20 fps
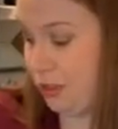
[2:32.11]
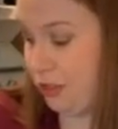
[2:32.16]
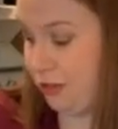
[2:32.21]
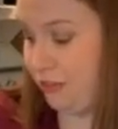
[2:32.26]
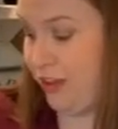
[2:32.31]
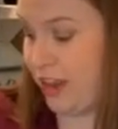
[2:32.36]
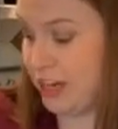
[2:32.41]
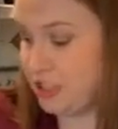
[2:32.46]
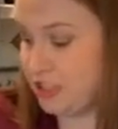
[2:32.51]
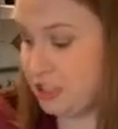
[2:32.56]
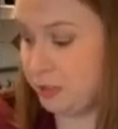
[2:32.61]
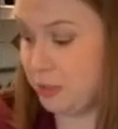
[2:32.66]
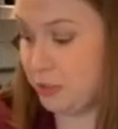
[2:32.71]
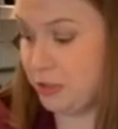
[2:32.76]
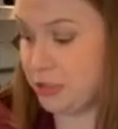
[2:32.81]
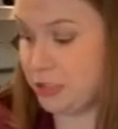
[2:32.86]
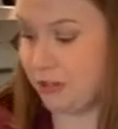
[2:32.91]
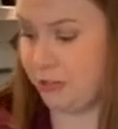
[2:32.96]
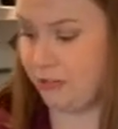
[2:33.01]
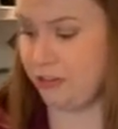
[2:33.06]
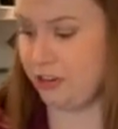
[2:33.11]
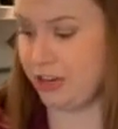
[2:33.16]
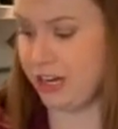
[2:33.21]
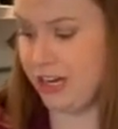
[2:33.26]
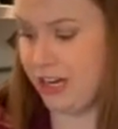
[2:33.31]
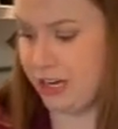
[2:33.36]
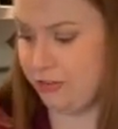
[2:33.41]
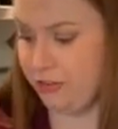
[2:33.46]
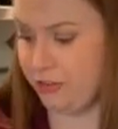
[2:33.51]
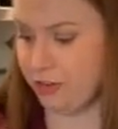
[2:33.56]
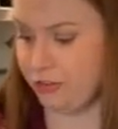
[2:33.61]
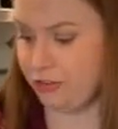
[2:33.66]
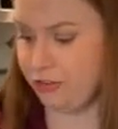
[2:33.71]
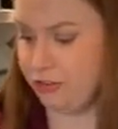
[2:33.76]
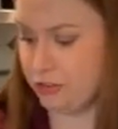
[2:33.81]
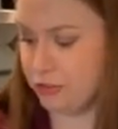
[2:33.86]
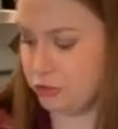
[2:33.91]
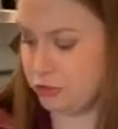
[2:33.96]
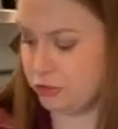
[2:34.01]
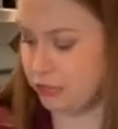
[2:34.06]
your vegetables and for any of your
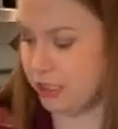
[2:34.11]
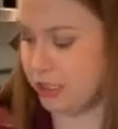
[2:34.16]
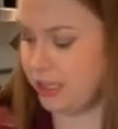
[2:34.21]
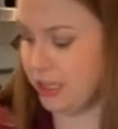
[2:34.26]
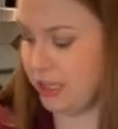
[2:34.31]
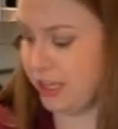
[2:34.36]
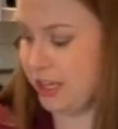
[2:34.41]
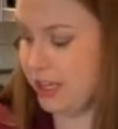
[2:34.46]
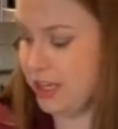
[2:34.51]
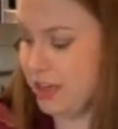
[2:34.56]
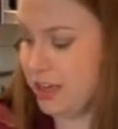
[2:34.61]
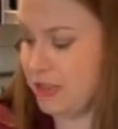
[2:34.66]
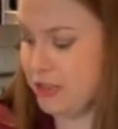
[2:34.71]
foods, really.